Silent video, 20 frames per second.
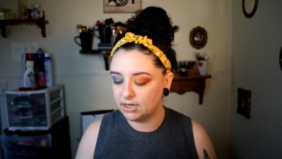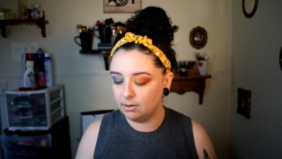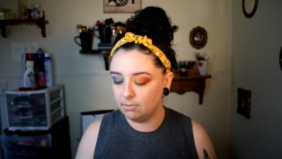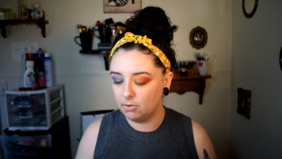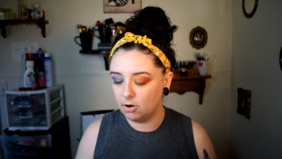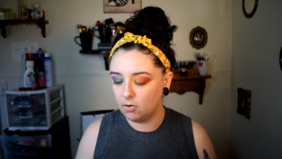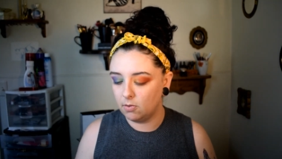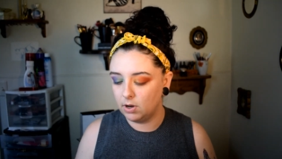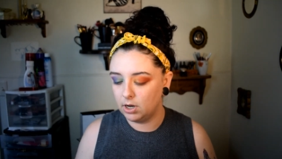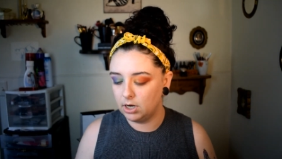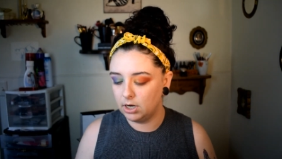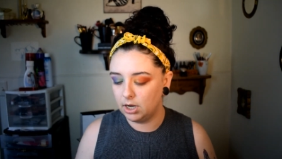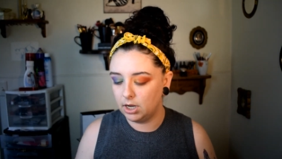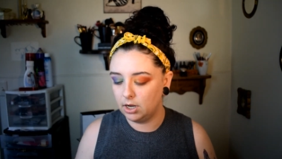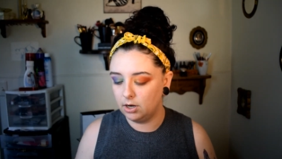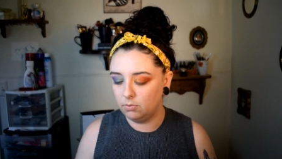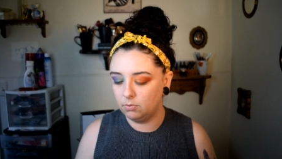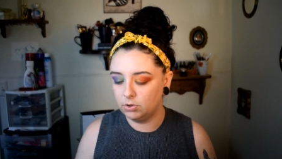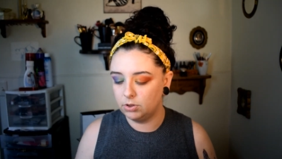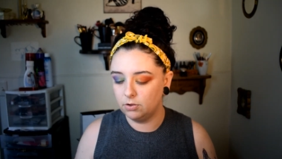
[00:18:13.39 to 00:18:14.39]
I'm going
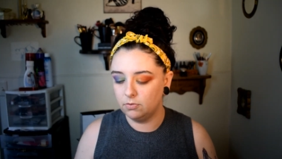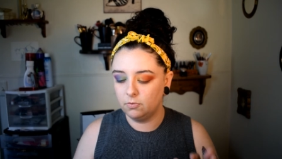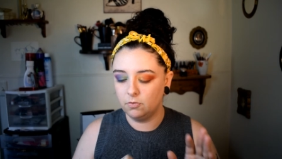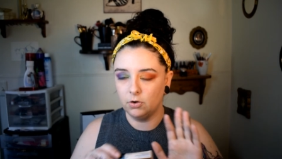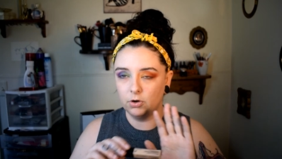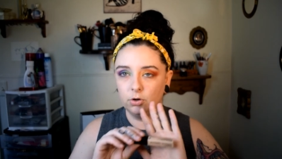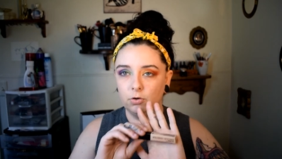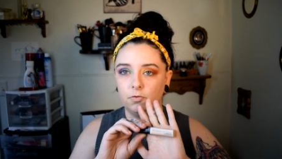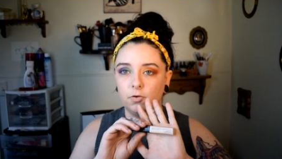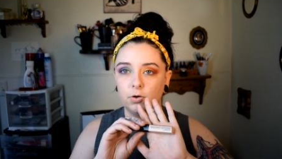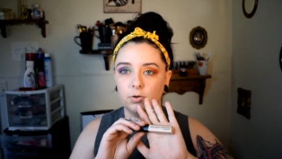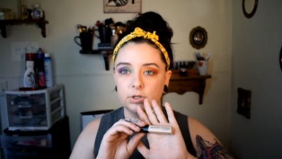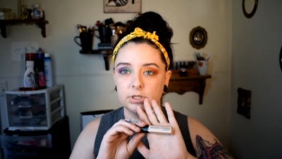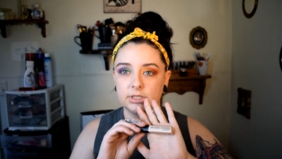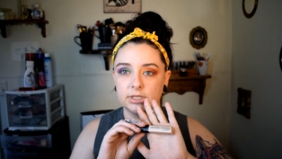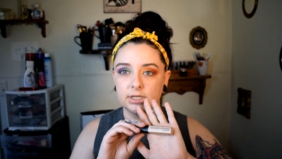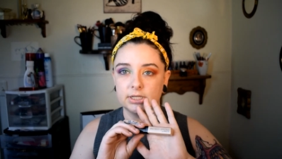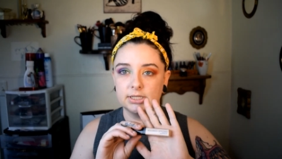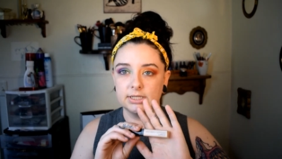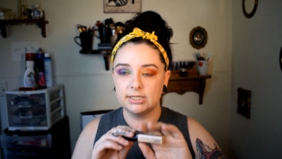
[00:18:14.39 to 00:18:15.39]
in with the Photo Focus
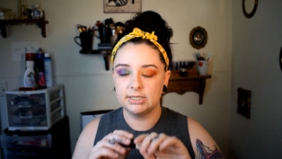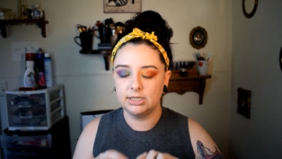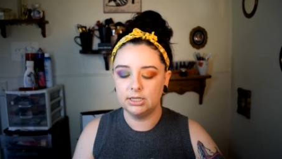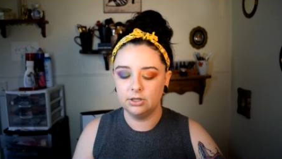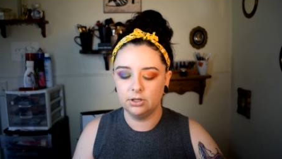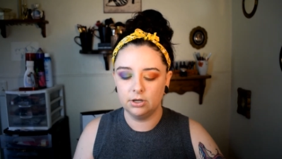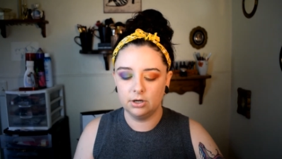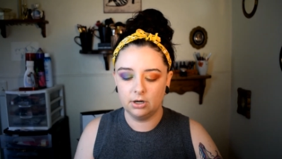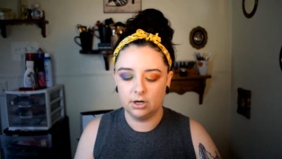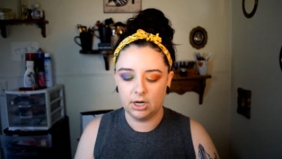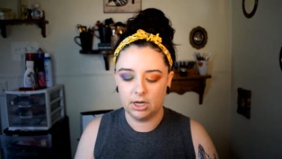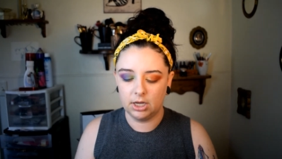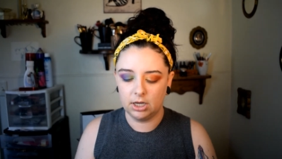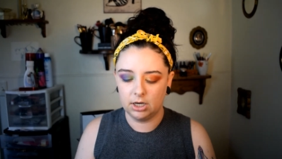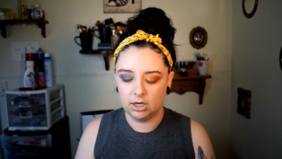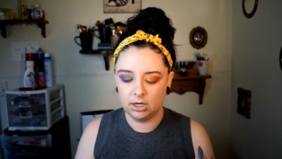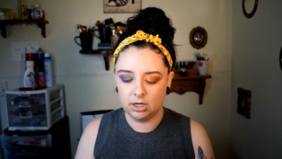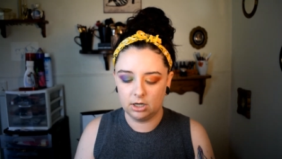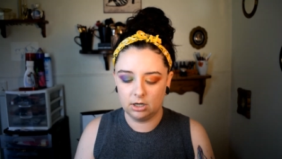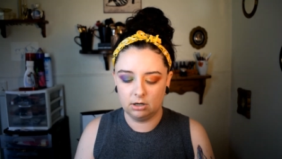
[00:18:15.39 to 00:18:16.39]
Concealer
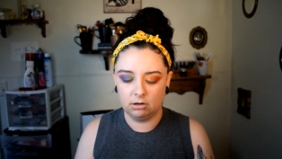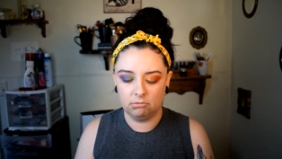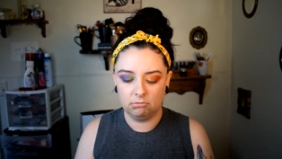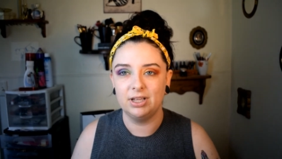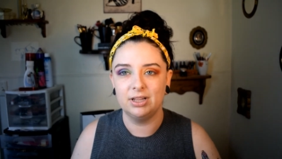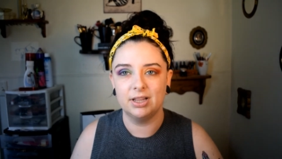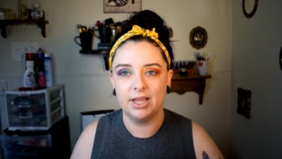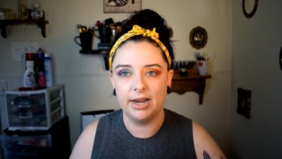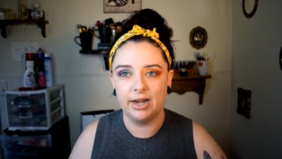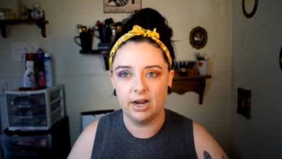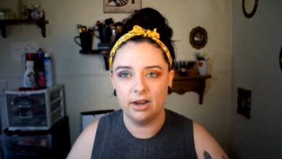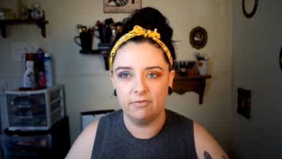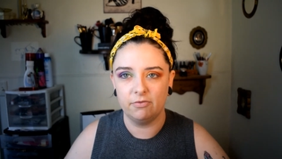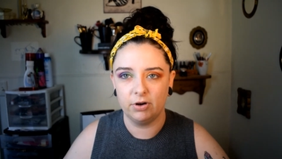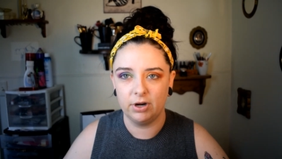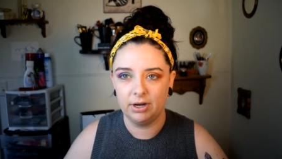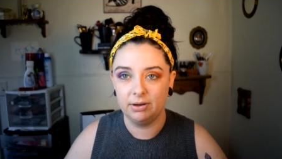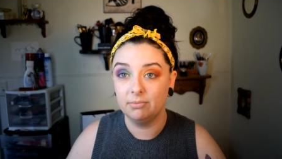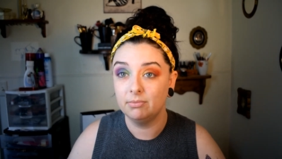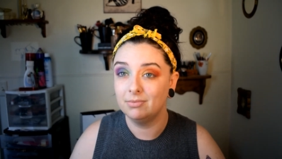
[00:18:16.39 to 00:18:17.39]
in Light
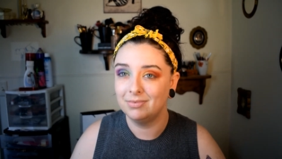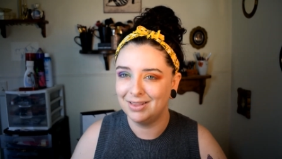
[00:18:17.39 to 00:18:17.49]
Ivory.